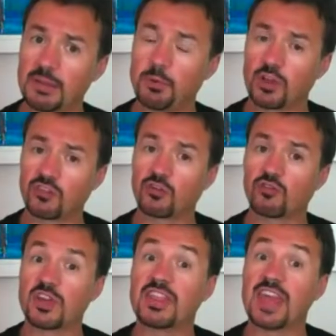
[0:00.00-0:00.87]
book a
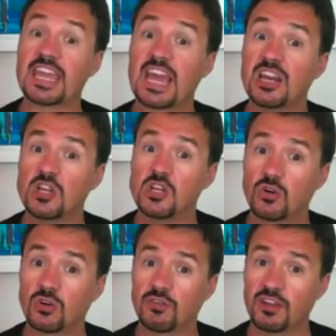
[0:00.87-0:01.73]
surgery. They get
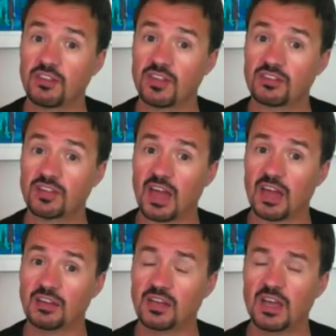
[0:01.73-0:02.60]
nervous, they
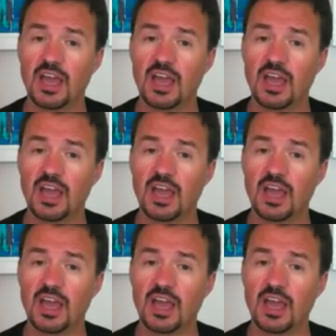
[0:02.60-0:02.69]
said.